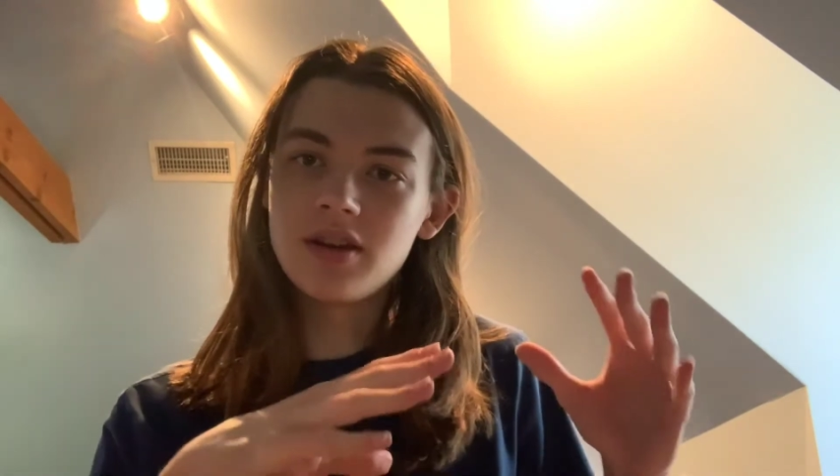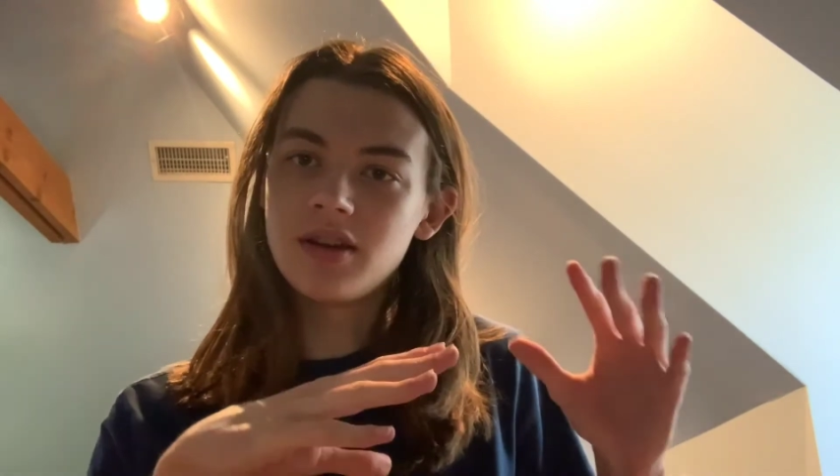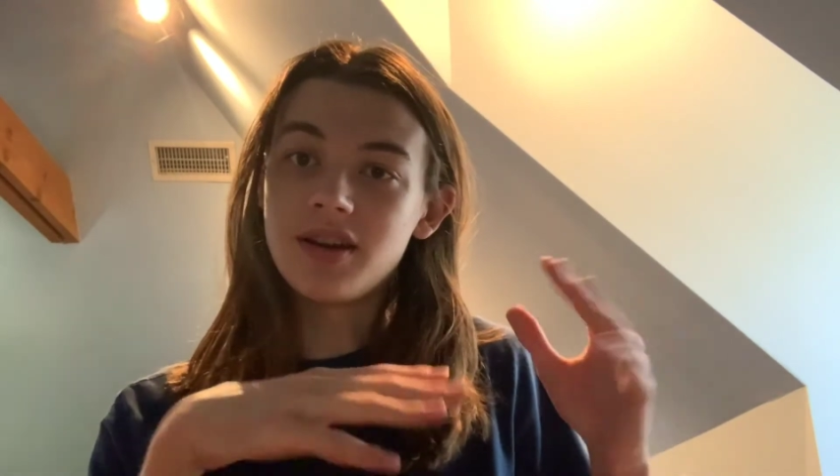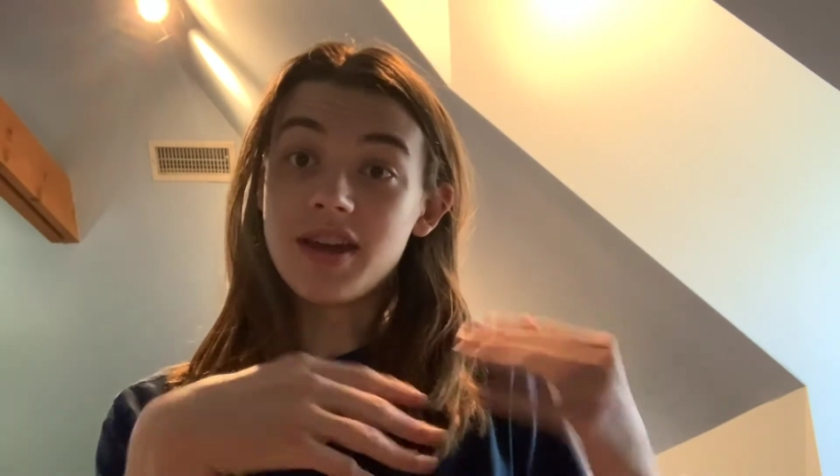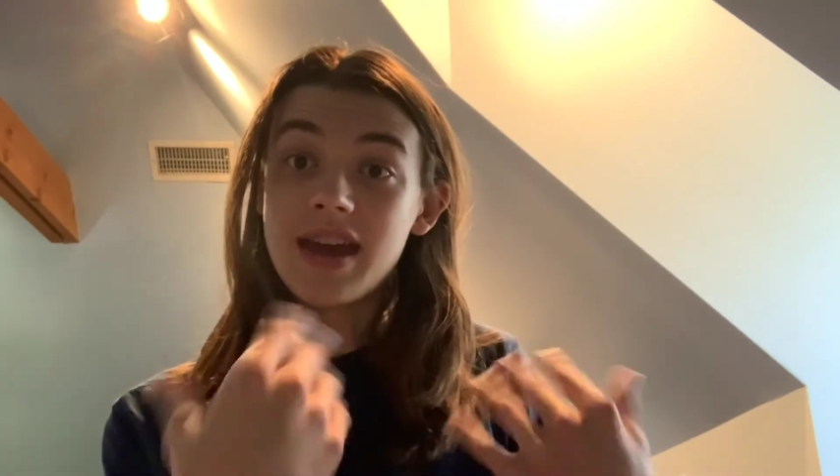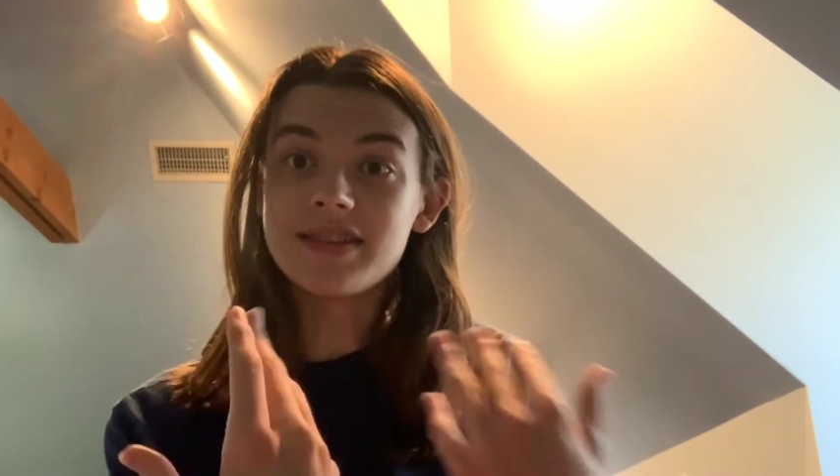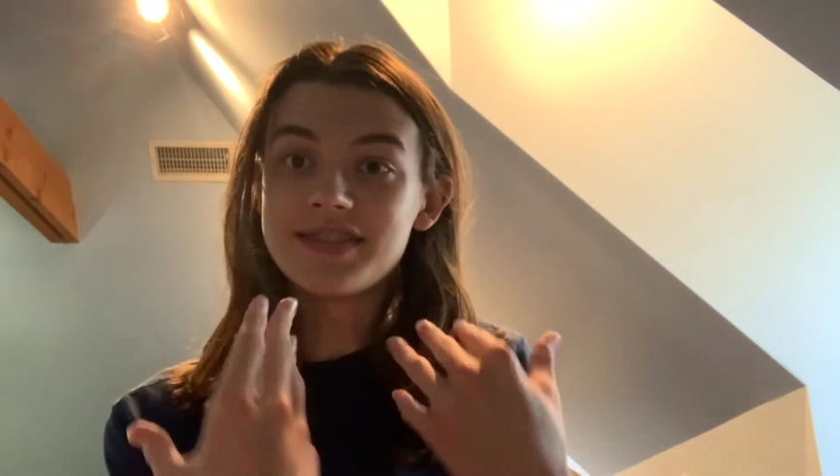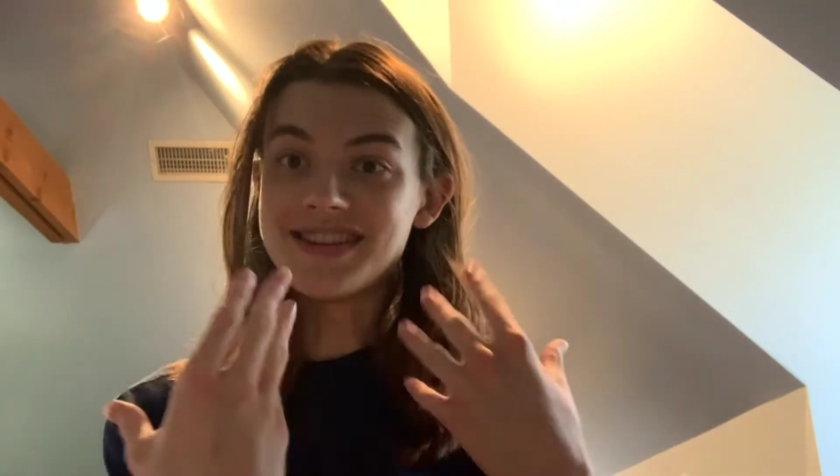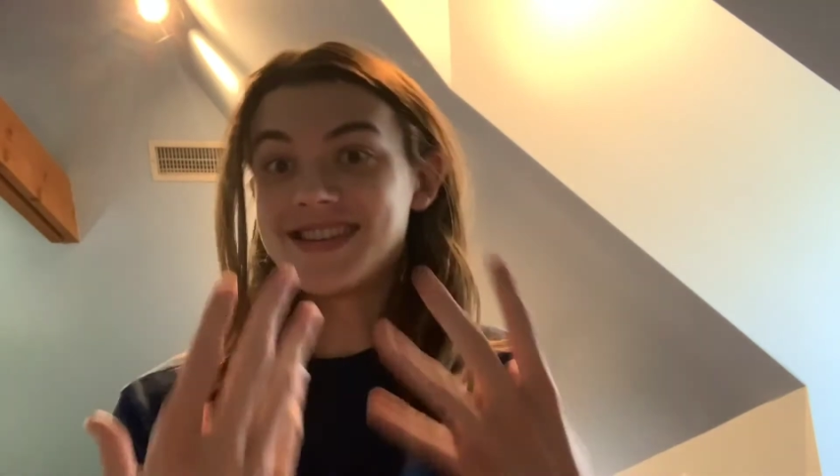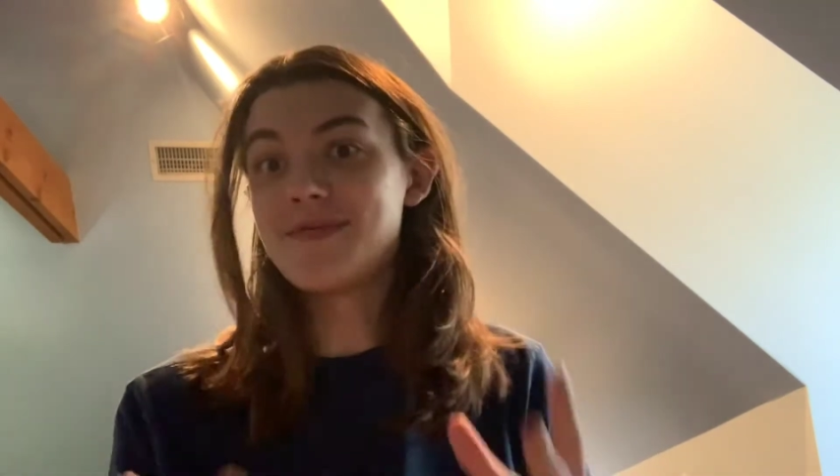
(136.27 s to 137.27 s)
against
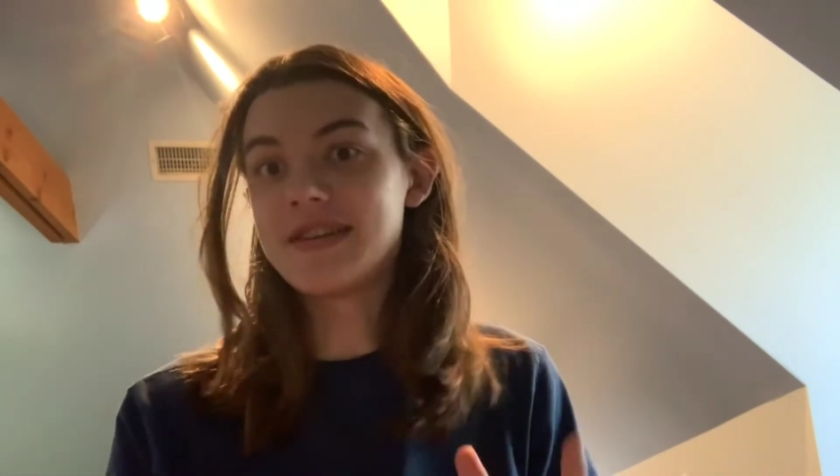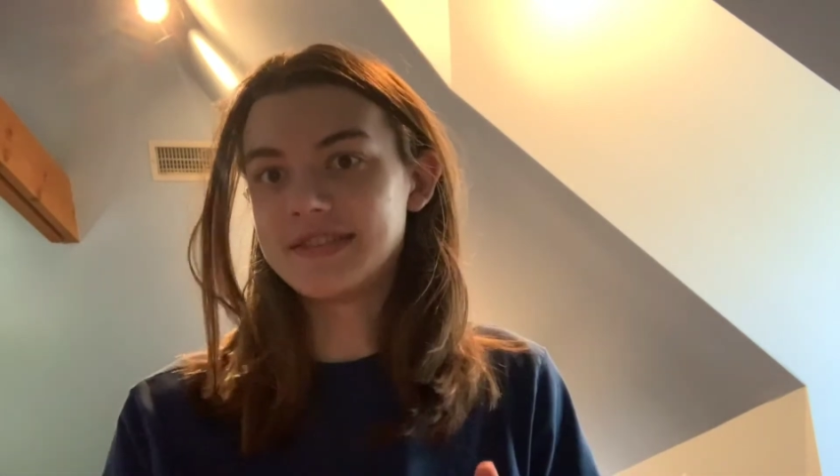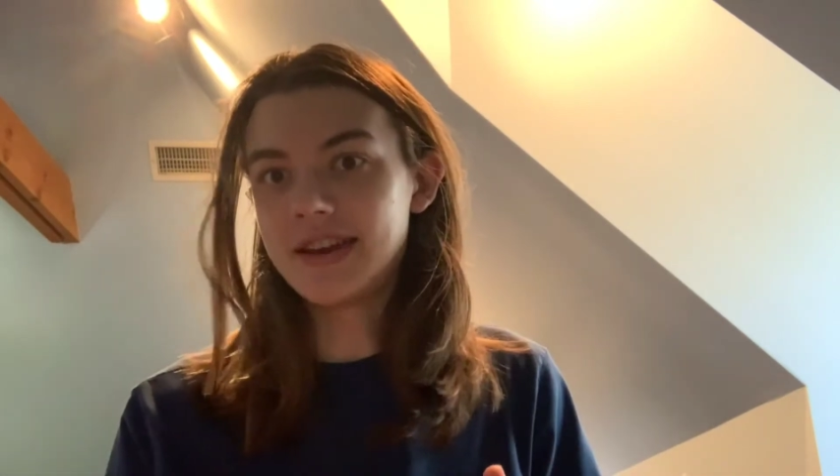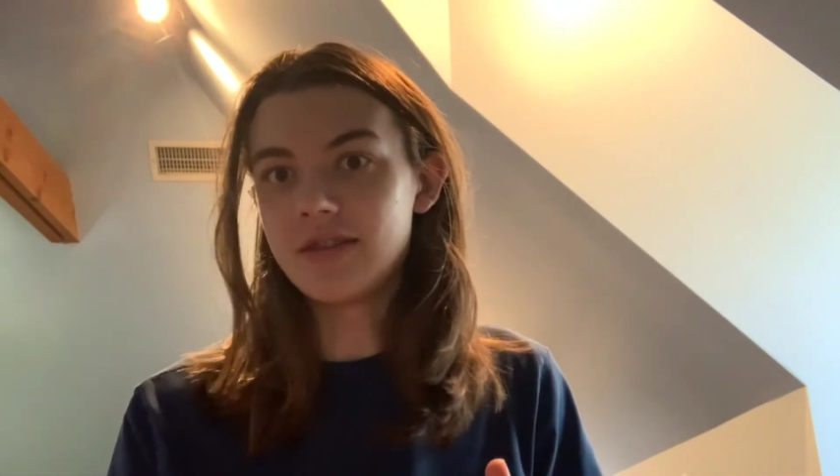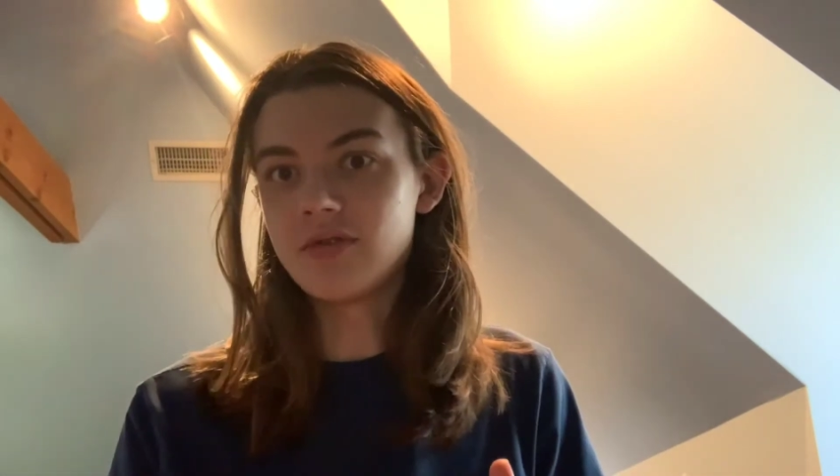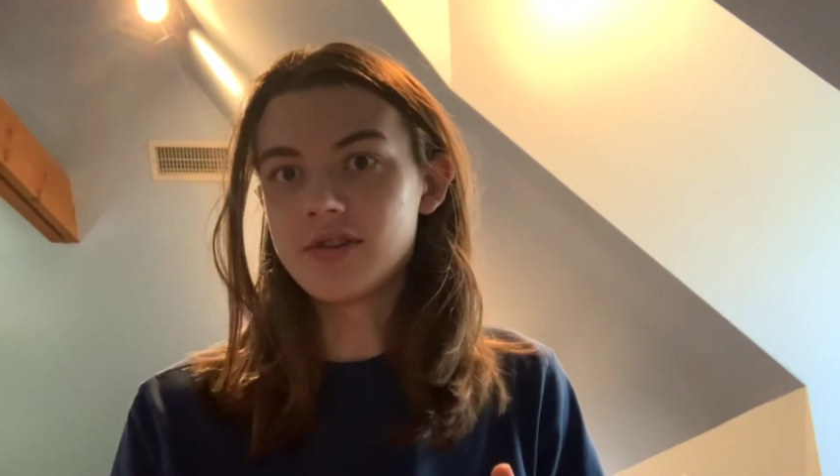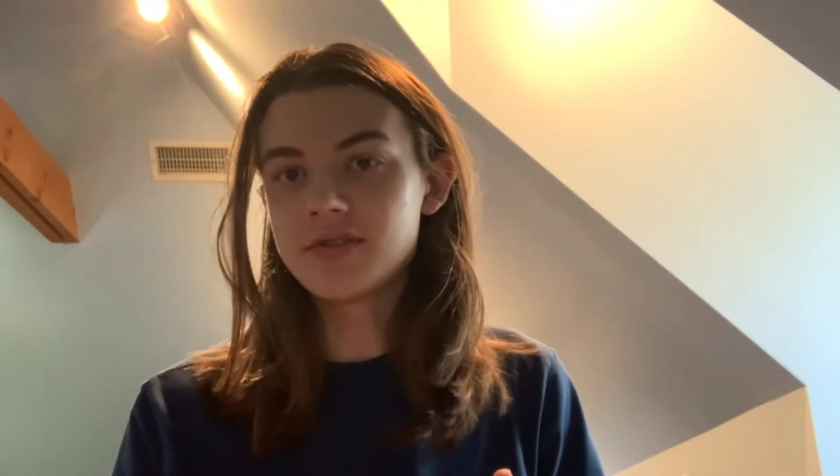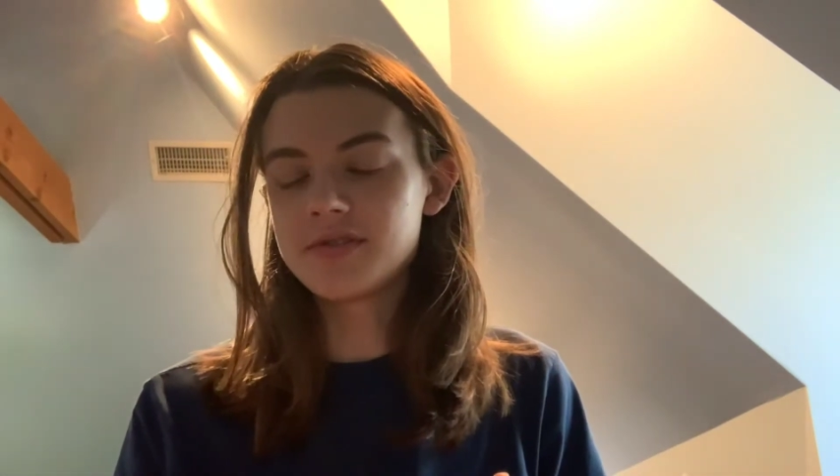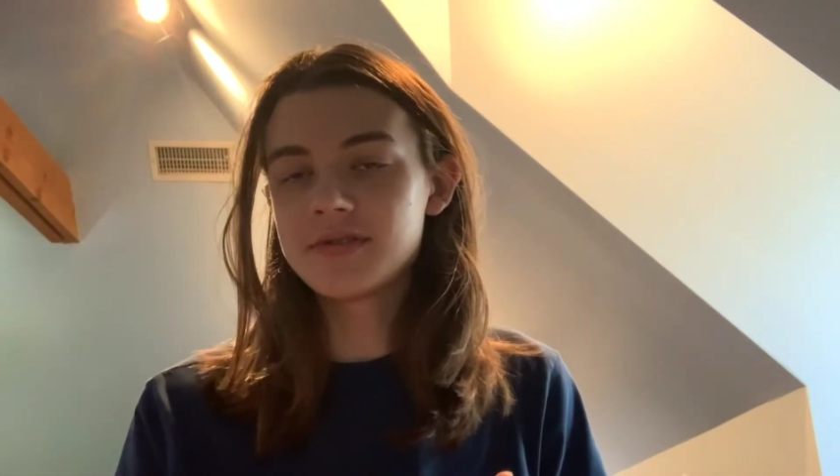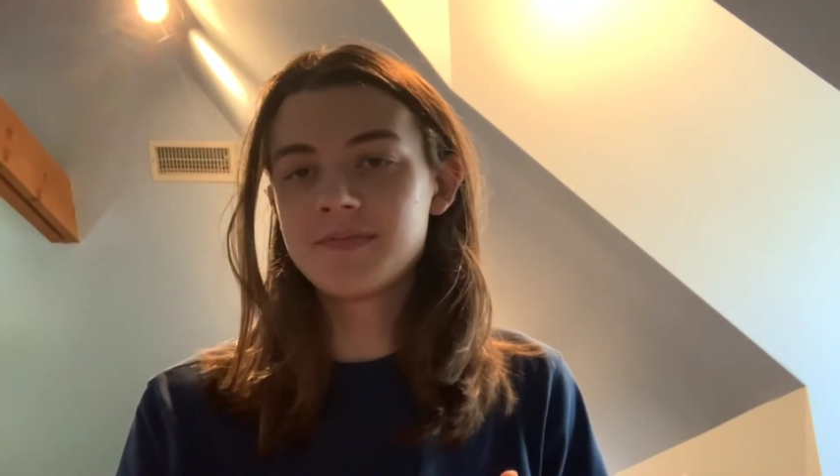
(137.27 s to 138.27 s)
incapacitated creatures.